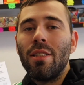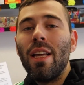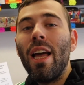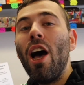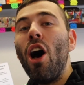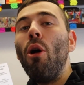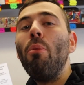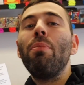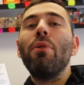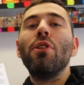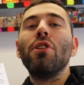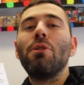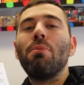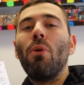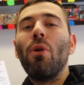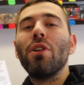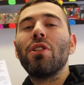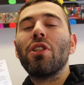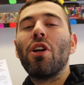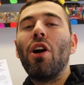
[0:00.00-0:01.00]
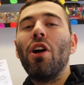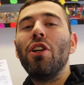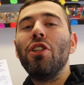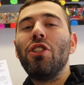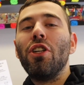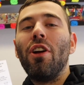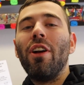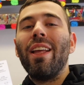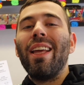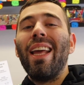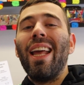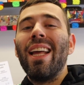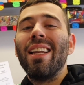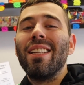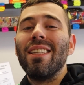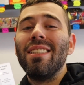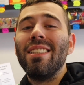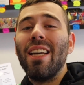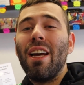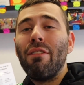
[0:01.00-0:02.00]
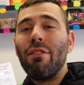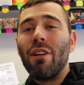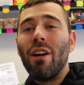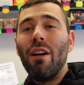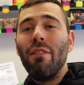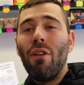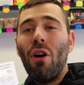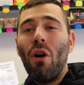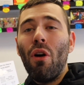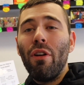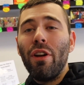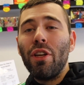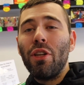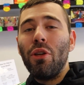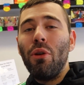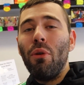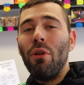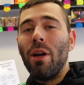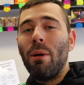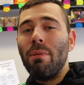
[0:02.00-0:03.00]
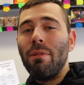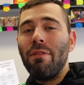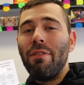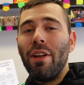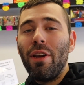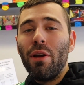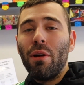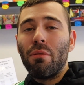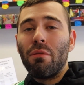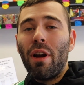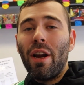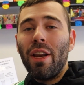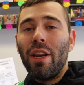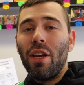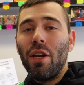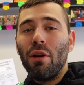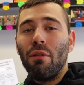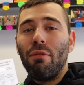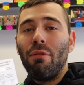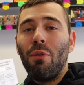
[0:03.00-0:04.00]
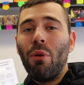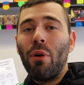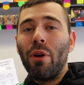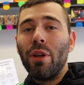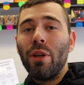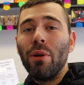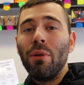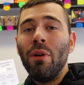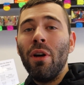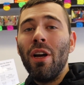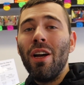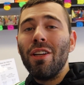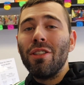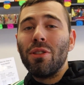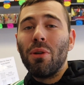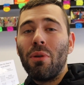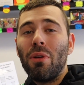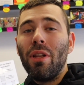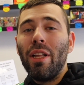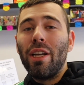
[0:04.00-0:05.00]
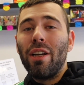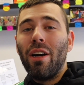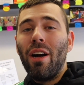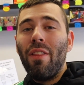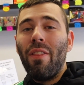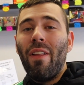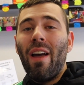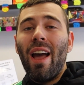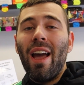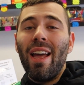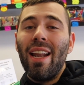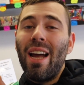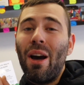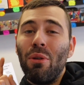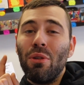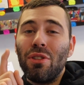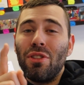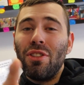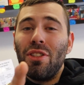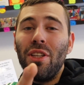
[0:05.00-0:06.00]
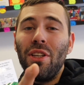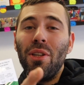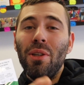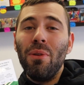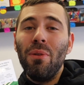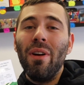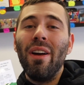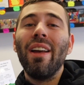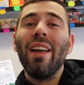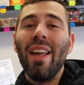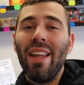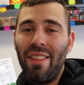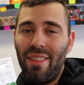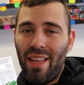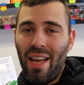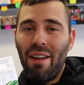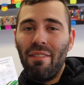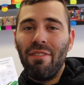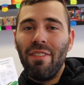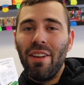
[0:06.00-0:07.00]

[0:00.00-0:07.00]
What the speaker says: To help your sports card journey and endeavor, I've already queued up a video right here for you. So click on that and I will see you in that